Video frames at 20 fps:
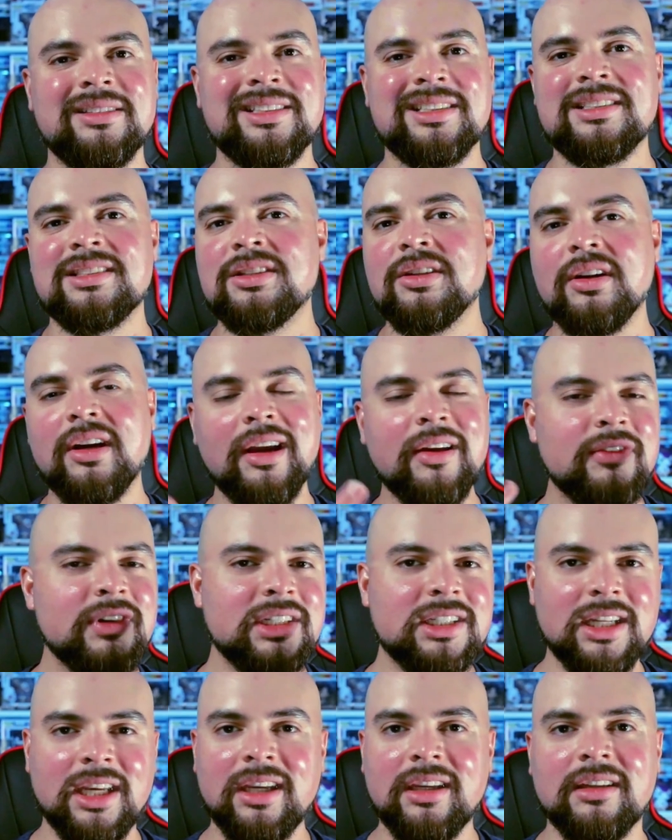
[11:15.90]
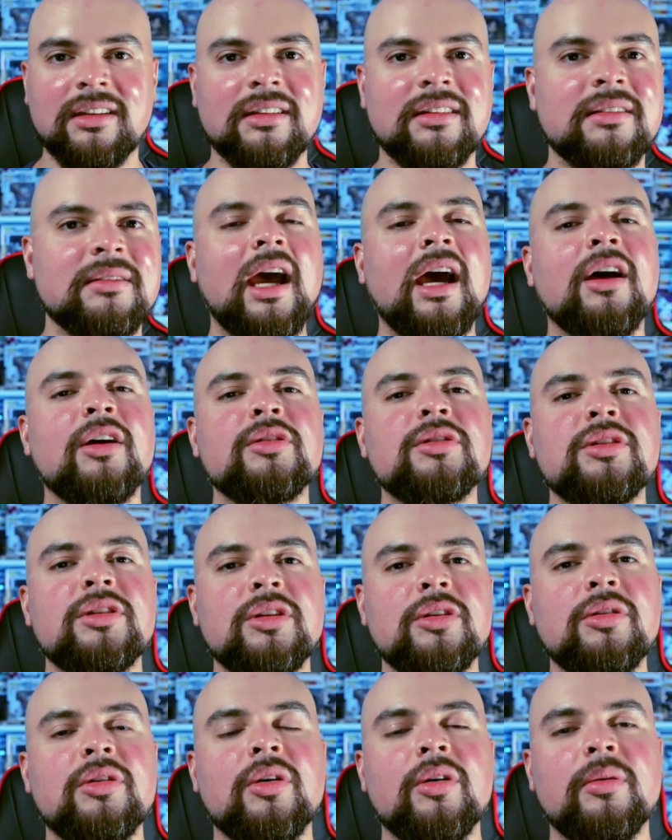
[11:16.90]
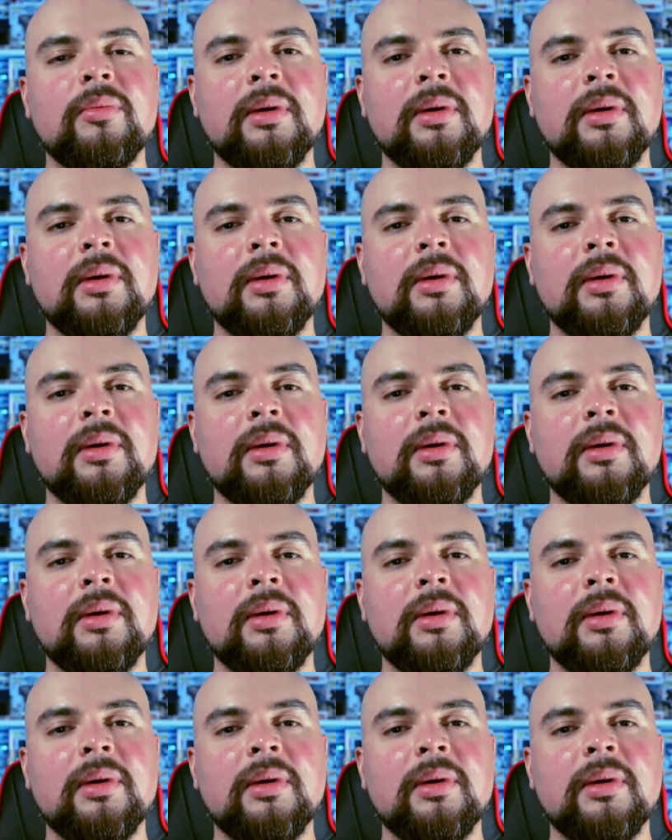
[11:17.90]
just your everyday. How do you go